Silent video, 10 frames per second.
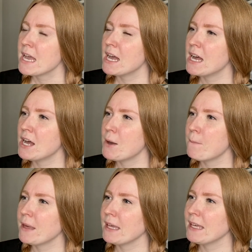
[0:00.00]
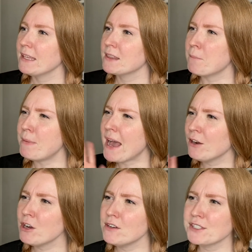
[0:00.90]
the
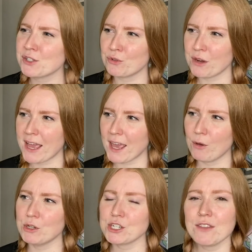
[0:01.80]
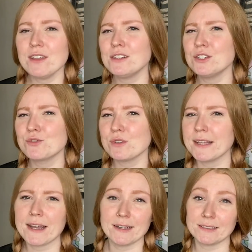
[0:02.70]
background is gray, which I think looks
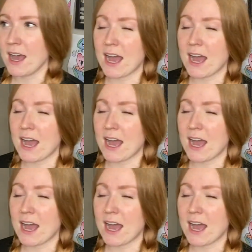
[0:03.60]
really ugly.